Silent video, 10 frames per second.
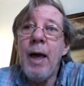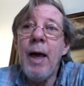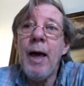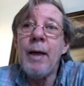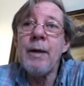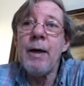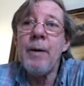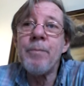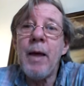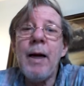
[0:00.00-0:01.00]
and
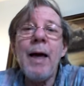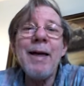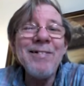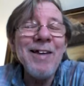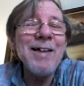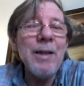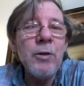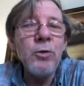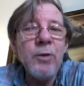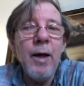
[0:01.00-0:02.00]
um, and I guess I can
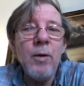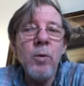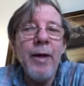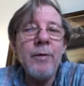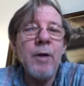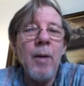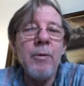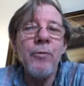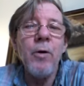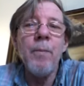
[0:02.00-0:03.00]
understand where that's
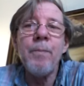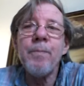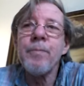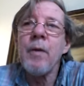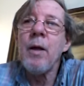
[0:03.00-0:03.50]
coming from.